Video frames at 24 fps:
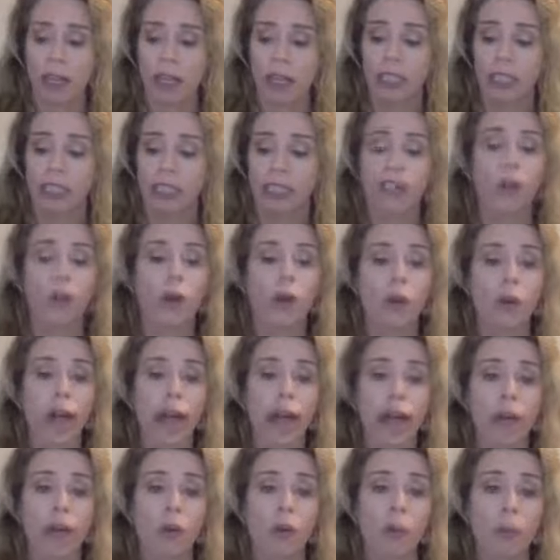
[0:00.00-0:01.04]
So now we're
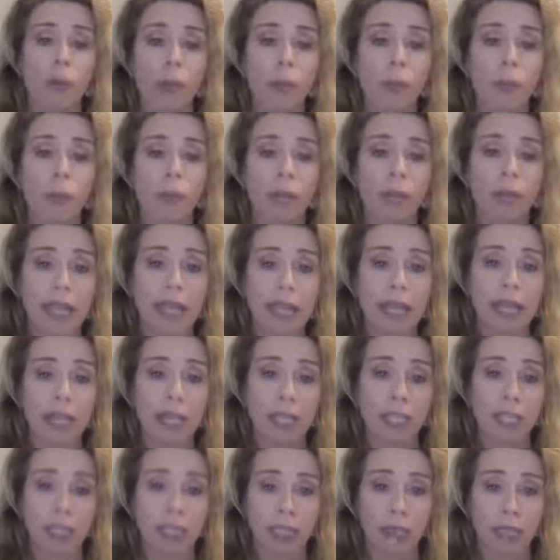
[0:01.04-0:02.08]
at
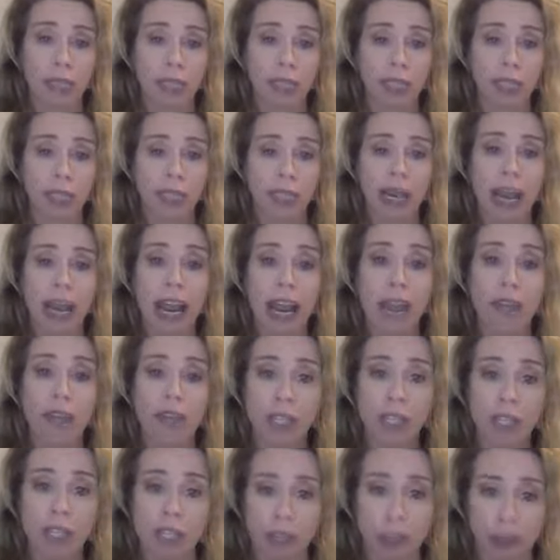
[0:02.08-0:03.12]
1.86% every
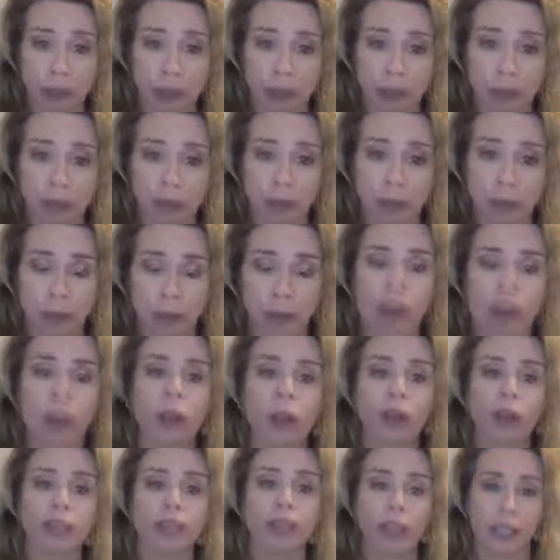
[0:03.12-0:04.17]
year. But
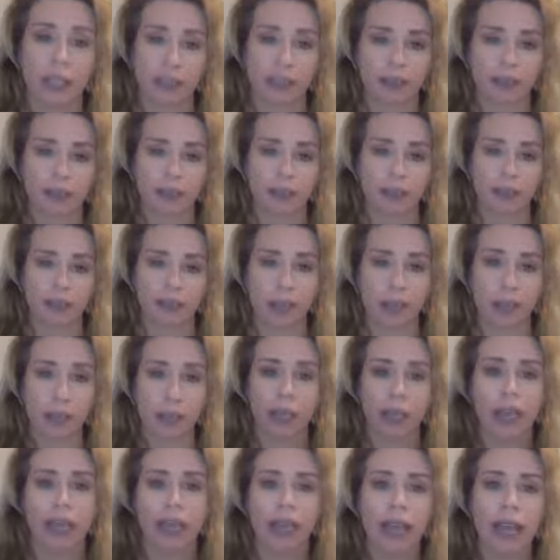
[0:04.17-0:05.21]
hold on, we
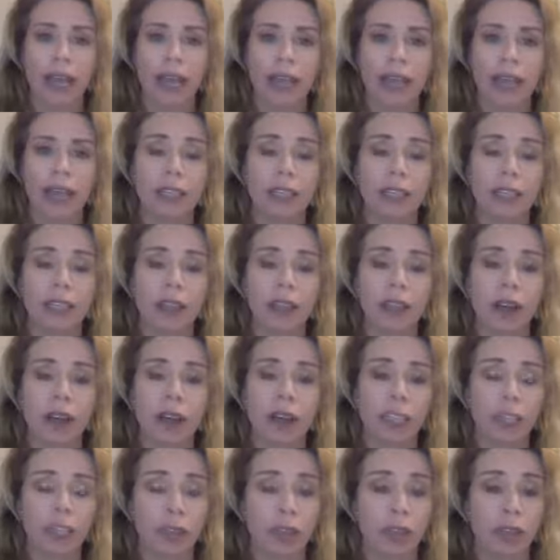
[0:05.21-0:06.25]
didn't add the
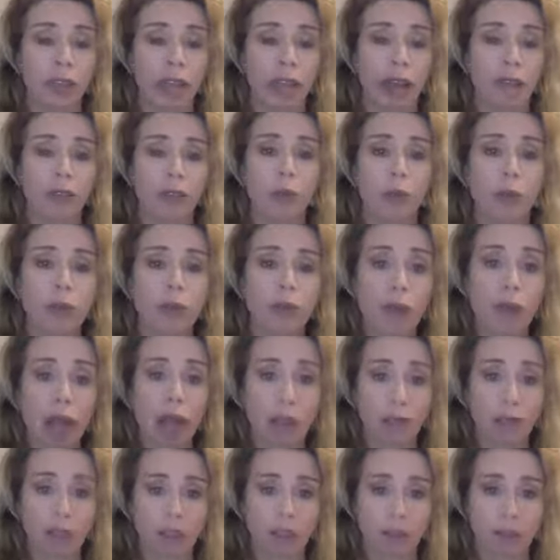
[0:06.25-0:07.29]
advisor if they have you in a
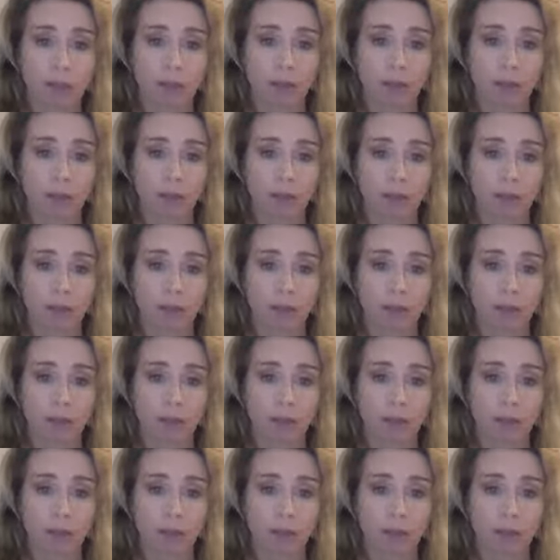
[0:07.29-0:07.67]
wrap fee.